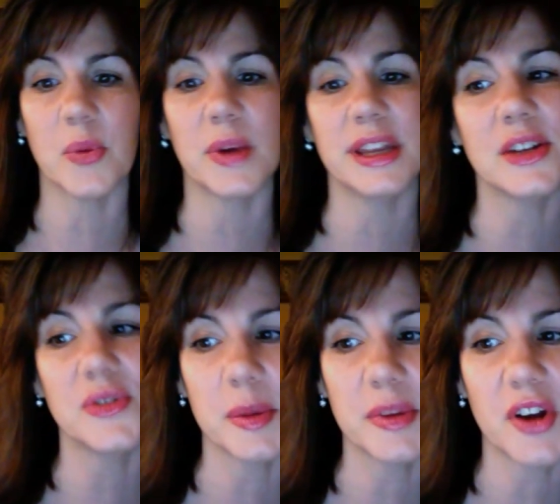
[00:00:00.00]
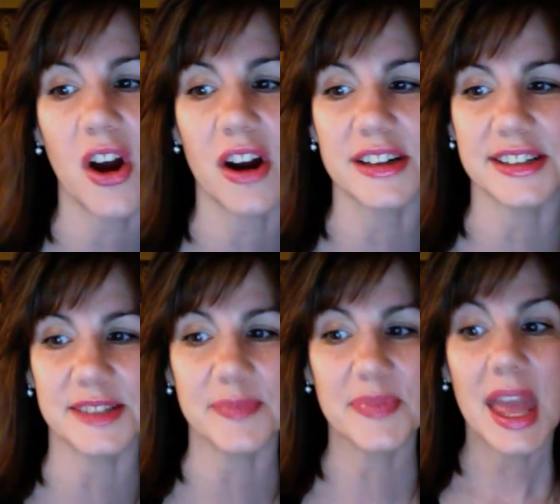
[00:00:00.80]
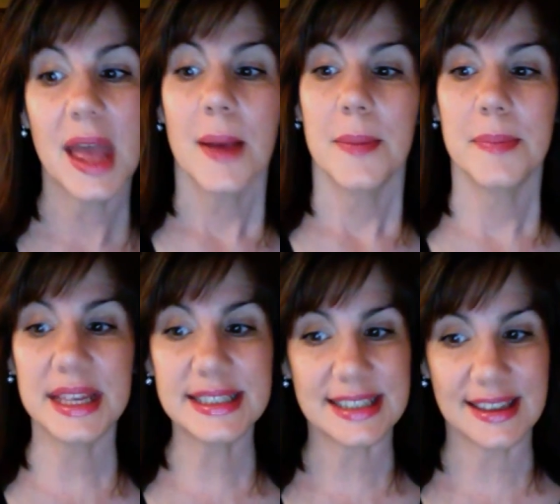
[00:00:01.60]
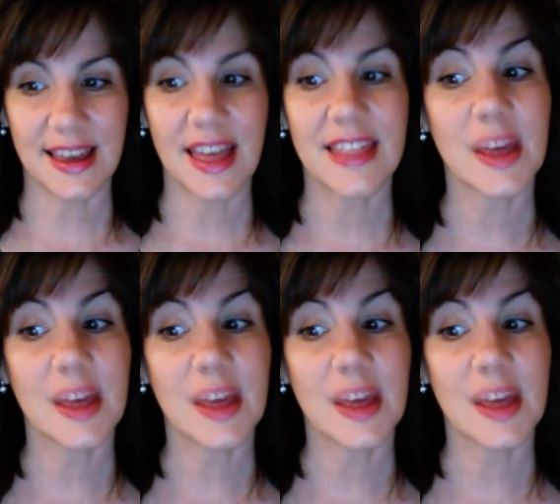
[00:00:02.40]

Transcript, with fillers: one here from Carl. Missy,